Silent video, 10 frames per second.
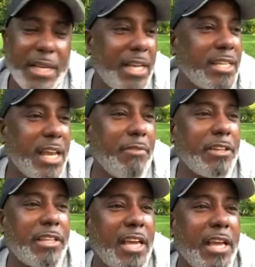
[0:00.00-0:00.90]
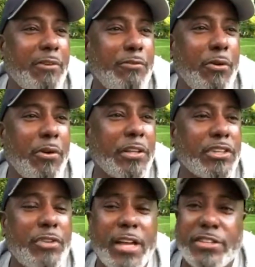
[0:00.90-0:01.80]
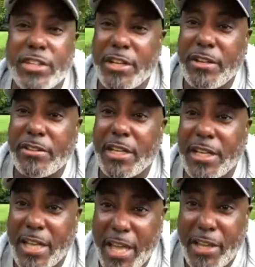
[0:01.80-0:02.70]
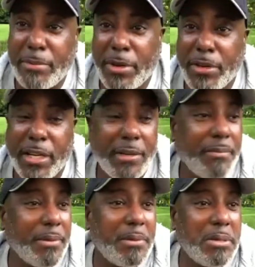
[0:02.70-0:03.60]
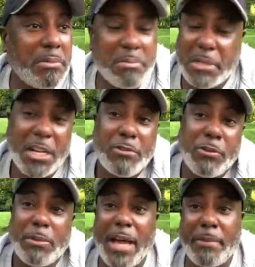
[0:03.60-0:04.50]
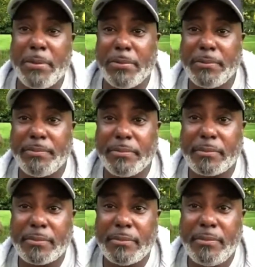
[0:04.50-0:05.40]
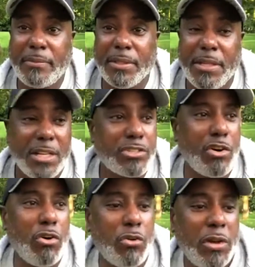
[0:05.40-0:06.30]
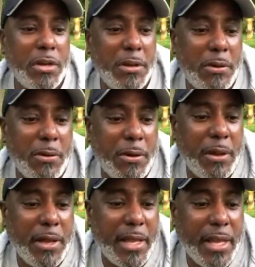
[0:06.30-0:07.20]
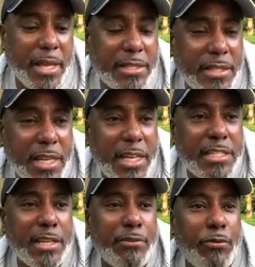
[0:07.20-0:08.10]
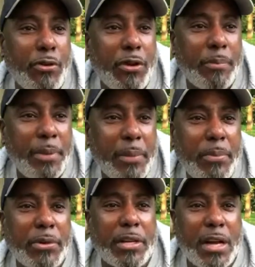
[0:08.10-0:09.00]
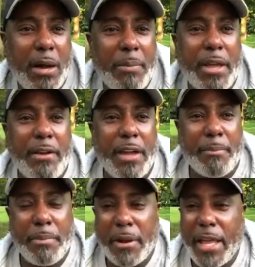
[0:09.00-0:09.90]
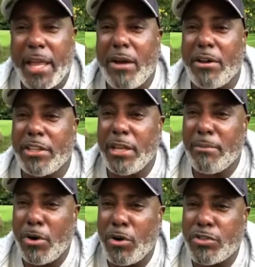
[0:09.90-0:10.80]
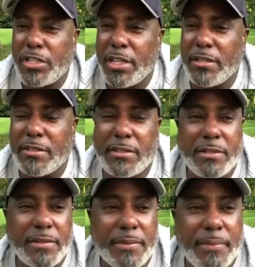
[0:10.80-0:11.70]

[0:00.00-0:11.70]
He did everything for the transgenders and the gay community, but none for black people. So it's easy for people to come here and play on the emotions